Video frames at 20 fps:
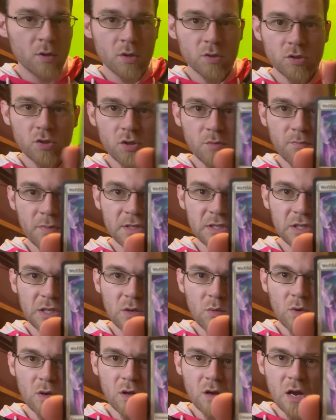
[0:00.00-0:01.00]
So you basically
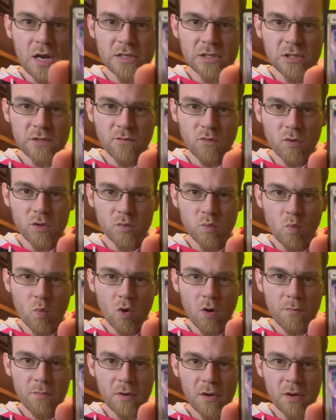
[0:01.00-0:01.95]
want to cast this for its warp,